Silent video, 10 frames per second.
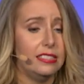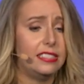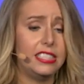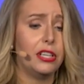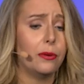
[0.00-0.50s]

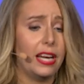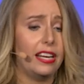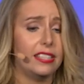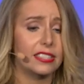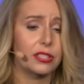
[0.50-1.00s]

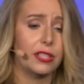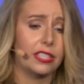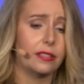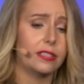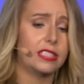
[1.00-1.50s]
DOA is
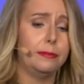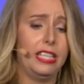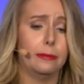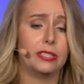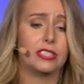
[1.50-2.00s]
critical to
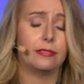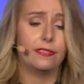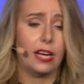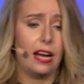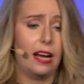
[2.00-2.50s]
be able
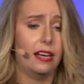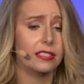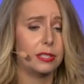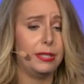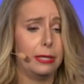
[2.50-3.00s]

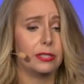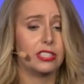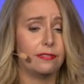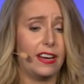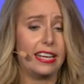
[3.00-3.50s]

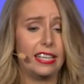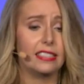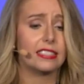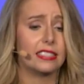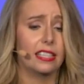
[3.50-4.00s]
to
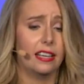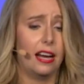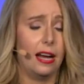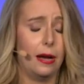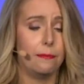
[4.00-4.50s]
finance
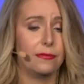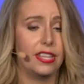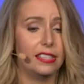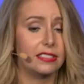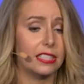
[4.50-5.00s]

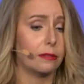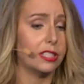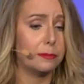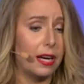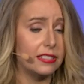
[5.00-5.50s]
the incident
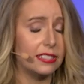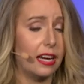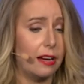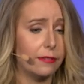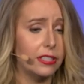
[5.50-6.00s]
response
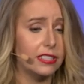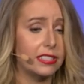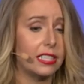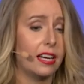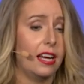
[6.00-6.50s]

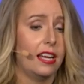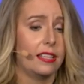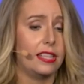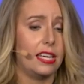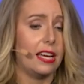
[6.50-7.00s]
efforts.
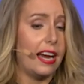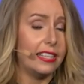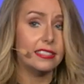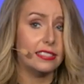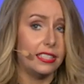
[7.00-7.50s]
The
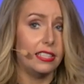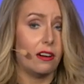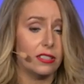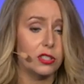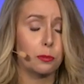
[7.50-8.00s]
IC
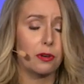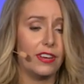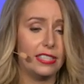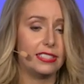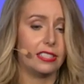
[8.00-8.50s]
also
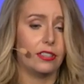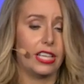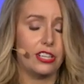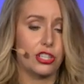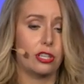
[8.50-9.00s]
provides
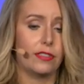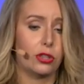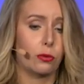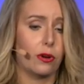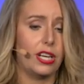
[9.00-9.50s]
delegation of
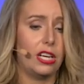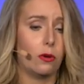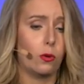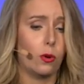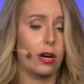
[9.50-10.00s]
authority
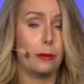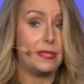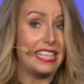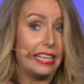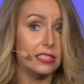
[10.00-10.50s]
or
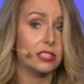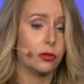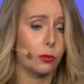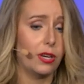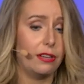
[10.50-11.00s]
obtains
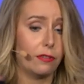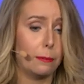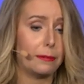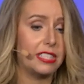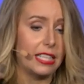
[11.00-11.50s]
authority
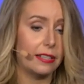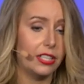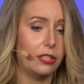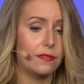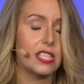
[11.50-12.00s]
from
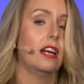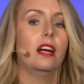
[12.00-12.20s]
executives.